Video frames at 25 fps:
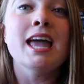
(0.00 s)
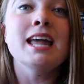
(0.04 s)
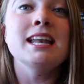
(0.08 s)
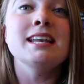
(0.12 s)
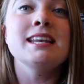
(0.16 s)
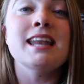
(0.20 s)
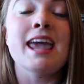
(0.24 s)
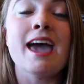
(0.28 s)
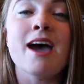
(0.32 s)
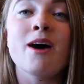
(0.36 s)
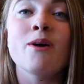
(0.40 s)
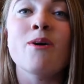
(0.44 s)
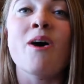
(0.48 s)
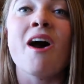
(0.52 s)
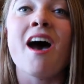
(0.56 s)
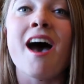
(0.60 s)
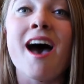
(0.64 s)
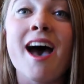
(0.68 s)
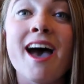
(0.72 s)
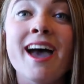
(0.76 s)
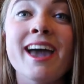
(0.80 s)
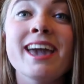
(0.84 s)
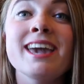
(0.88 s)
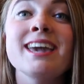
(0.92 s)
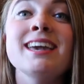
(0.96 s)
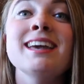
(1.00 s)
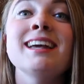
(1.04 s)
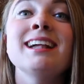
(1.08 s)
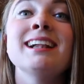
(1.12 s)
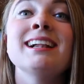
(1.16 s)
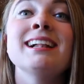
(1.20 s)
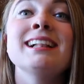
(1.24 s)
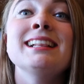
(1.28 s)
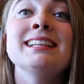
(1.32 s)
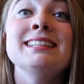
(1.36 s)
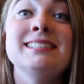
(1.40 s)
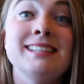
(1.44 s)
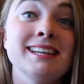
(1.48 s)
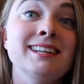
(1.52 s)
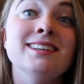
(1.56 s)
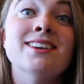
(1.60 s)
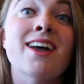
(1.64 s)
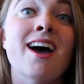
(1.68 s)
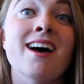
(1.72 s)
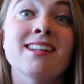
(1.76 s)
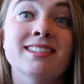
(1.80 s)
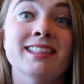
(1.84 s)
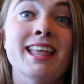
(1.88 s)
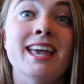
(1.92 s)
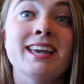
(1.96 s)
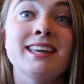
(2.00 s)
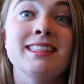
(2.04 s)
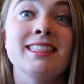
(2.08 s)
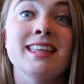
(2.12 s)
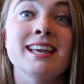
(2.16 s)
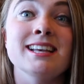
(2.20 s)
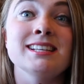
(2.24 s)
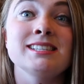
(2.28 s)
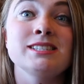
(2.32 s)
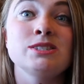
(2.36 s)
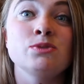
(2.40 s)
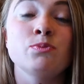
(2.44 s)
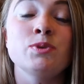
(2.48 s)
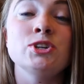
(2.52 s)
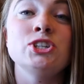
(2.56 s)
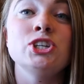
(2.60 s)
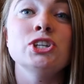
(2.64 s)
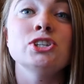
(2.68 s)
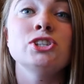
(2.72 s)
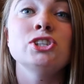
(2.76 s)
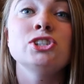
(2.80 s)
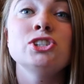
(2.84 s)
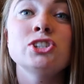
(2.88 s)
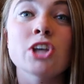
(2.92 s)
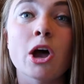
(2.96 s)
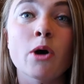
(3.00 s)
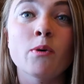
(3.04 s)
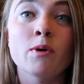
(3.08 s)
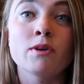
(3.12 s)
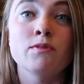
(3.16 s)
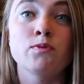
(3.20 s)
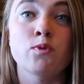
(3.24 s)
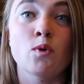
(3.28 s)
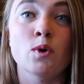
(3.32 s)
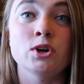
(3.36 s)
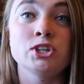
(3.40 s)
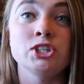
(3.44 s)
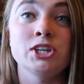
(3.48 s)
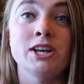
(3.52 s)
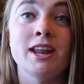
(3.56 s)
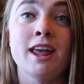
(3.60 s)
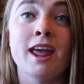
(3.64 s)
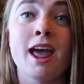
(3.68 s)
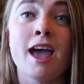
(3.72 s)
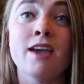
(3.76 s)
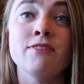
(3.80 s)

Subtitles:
Now, I did not like this, which is so unfortunate.